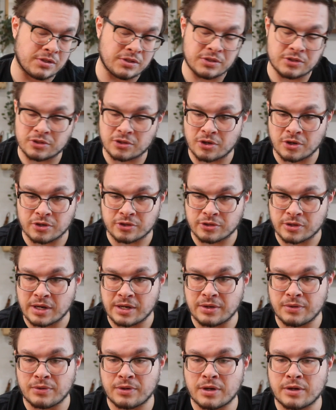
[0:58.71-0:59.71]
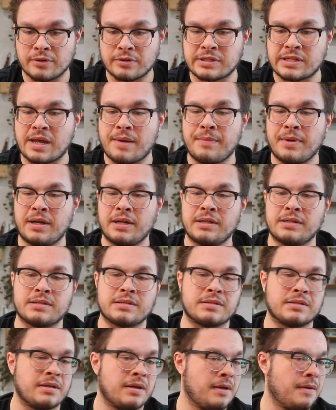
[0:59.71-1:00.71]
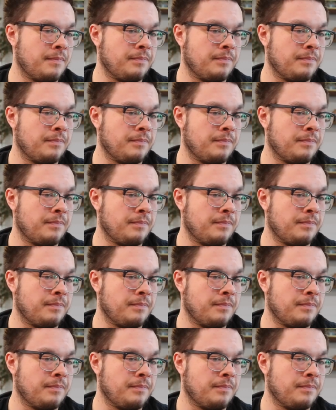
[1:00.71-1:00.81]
I'm going to try and do it in under 10 minutes.